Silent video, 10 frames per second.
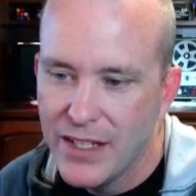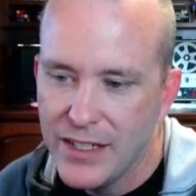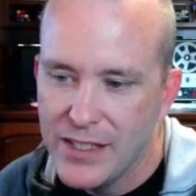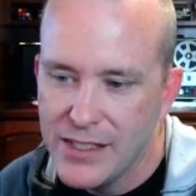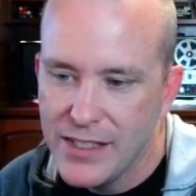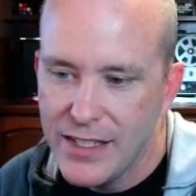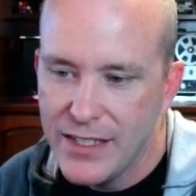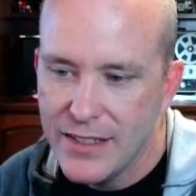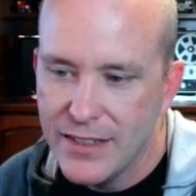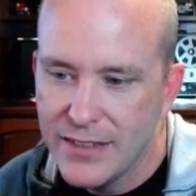
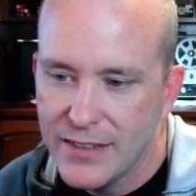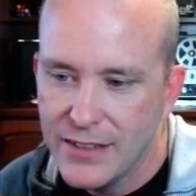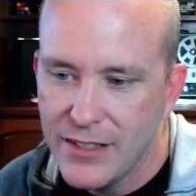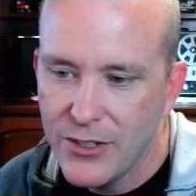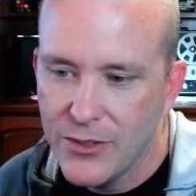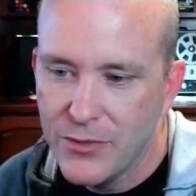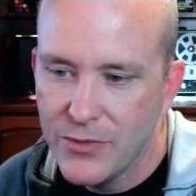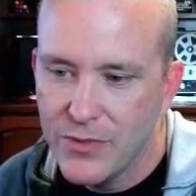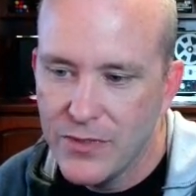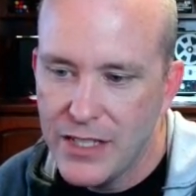it is, you
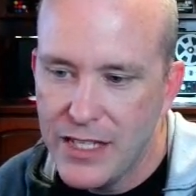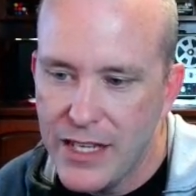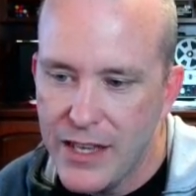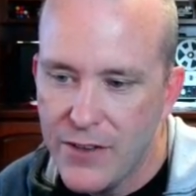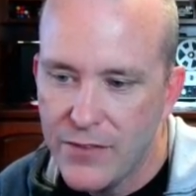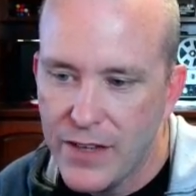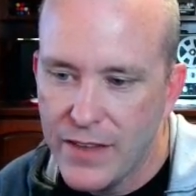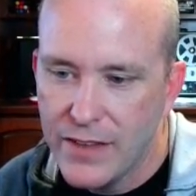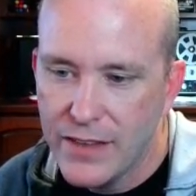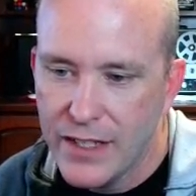know, the if,
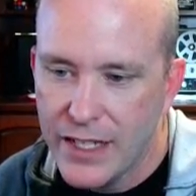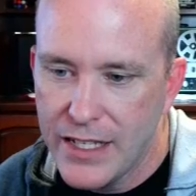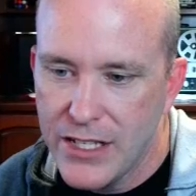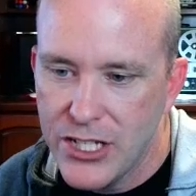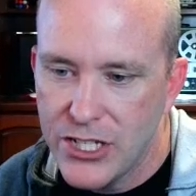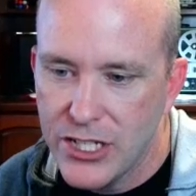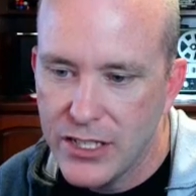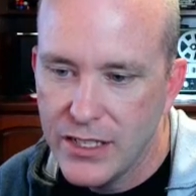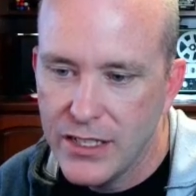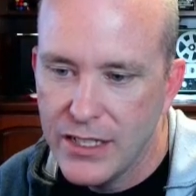and then the
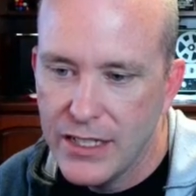condition,